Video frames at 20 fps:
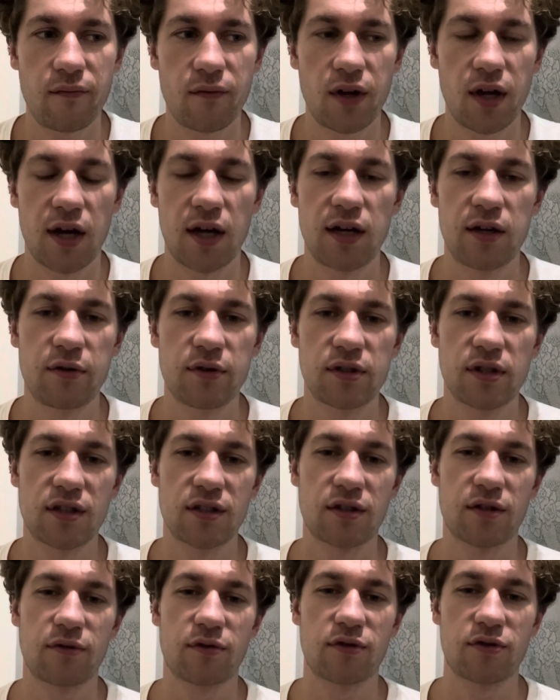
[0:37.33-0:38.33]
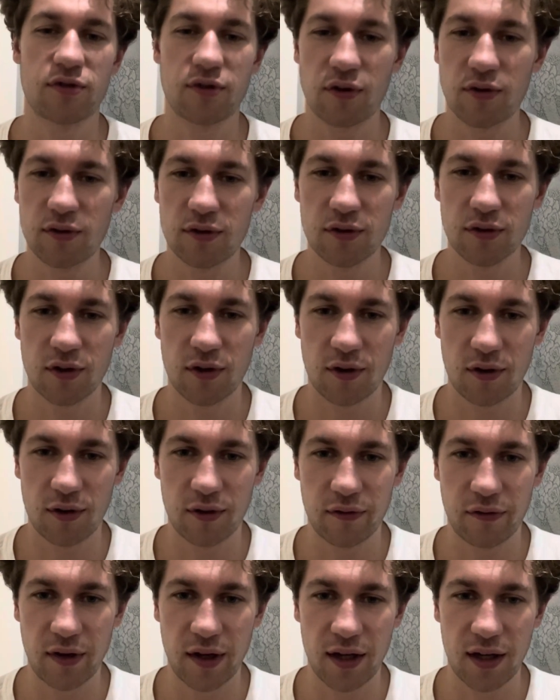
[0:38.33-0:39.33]
and it was as the result
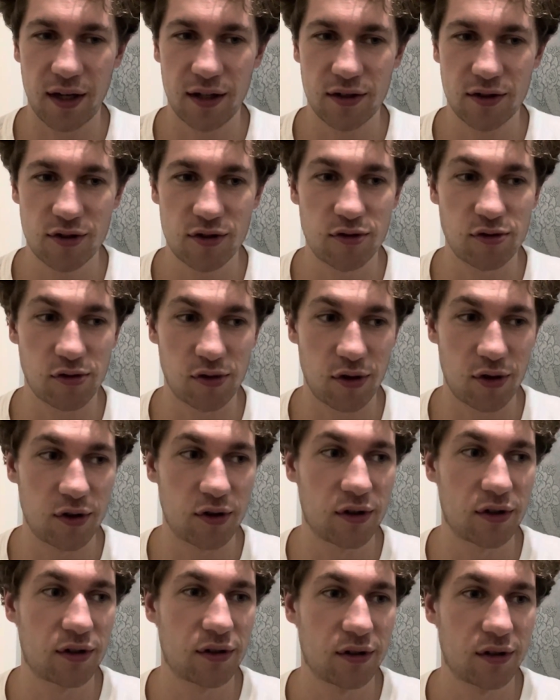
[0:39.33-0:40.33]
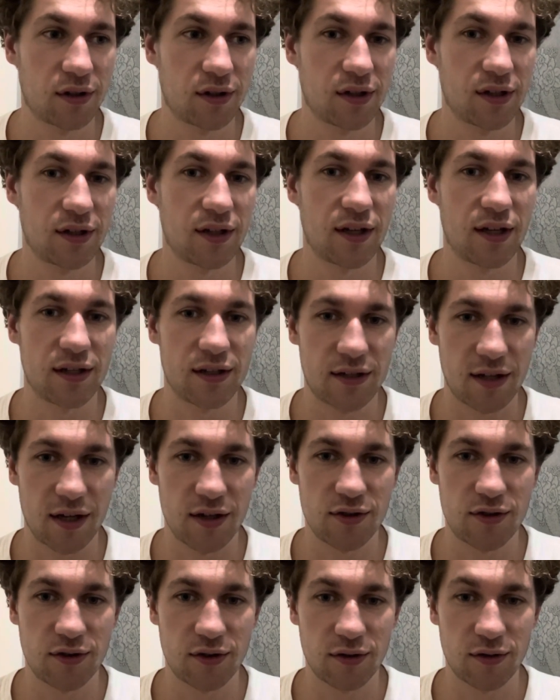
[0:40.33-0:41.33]
of a strong
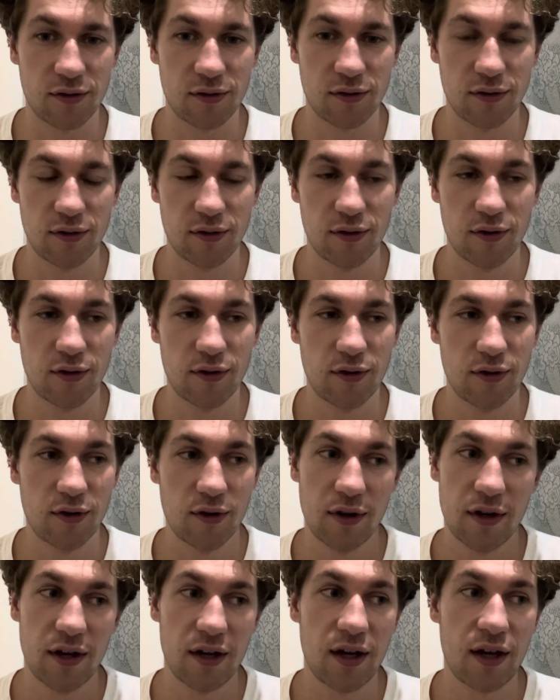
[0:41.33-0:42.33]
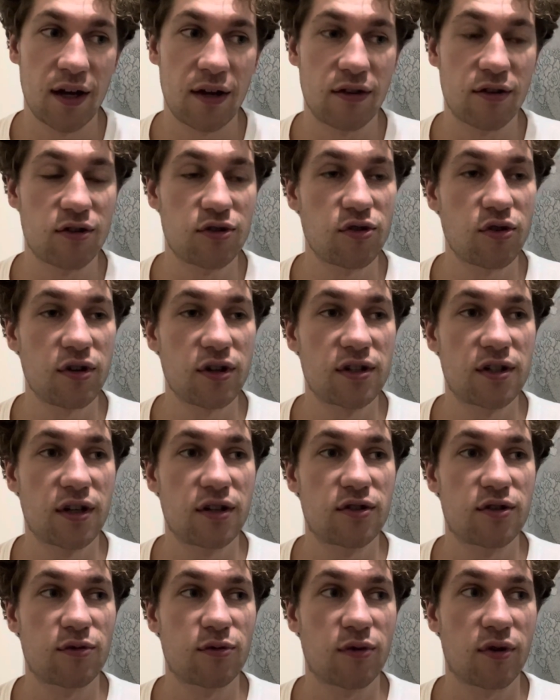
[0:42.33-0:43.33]
intention. And the strong
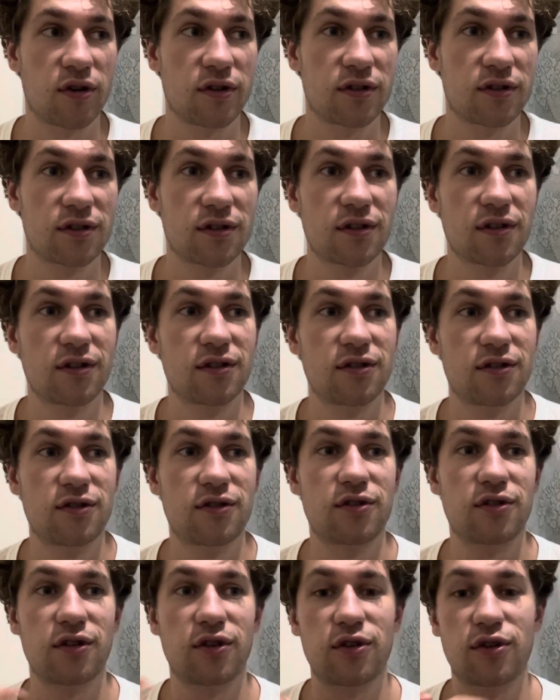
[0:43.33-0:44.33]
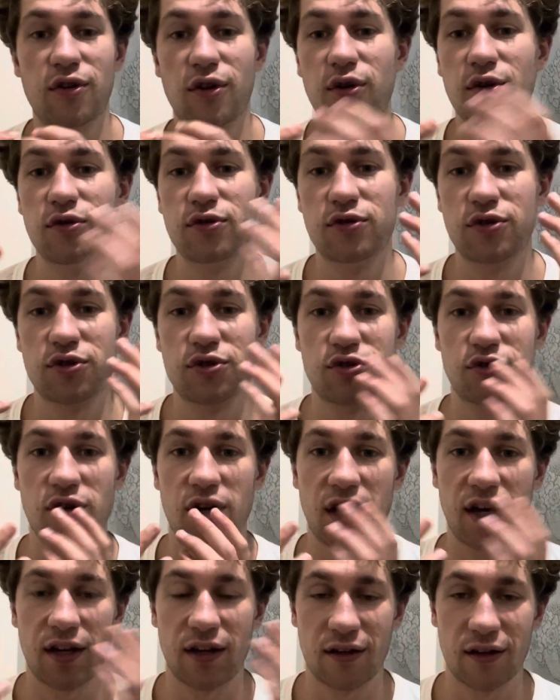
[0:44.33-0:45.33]
intention was to go to Sri
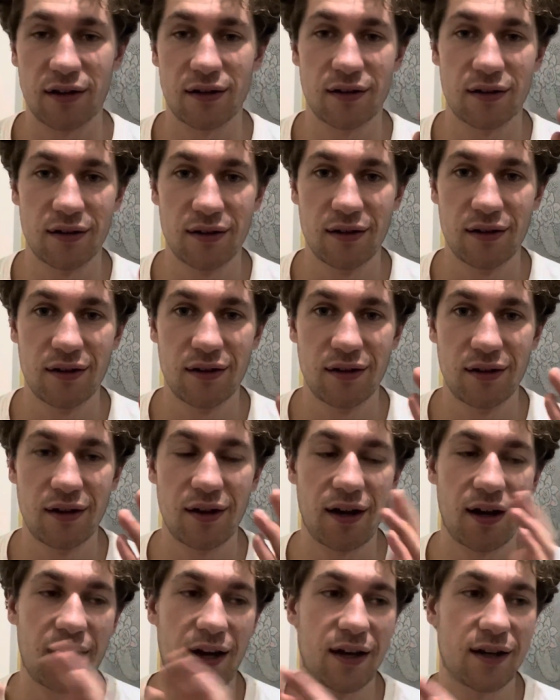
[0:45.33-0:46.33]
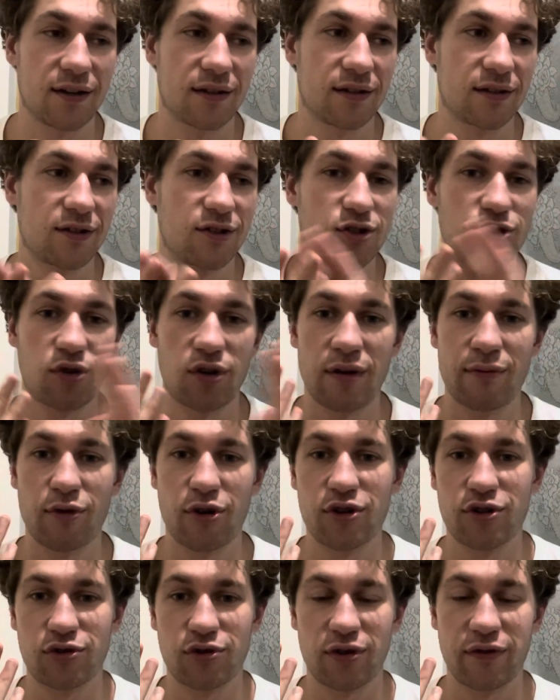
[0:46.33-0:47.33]
Lanka and join a
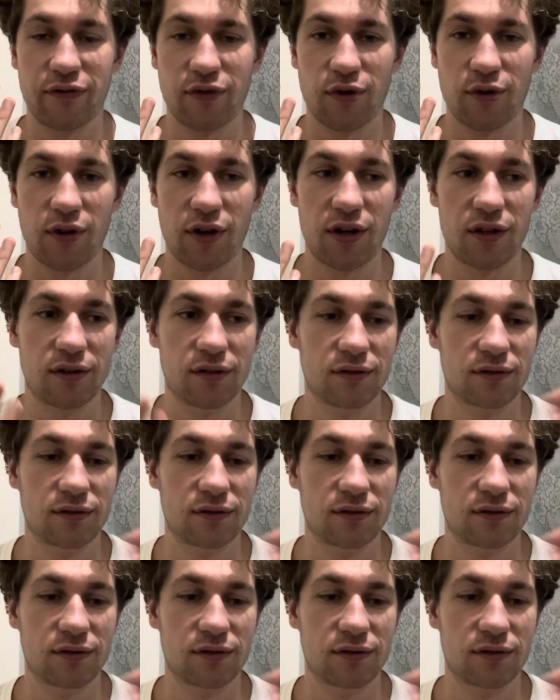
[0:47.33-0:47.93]
monastery for a while.